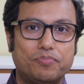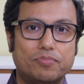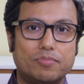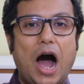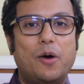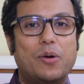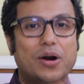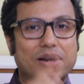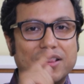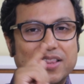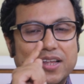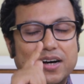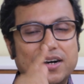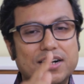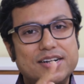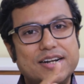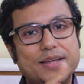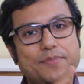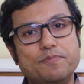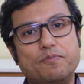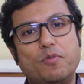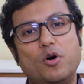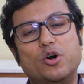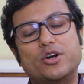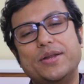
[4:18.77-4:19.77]
Our third
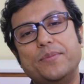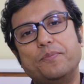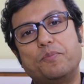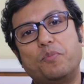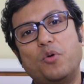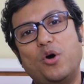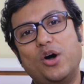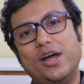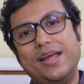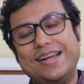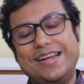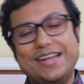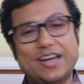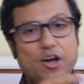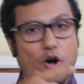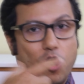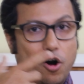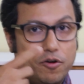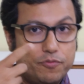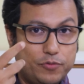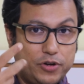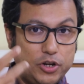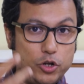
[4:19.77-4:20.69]
important point of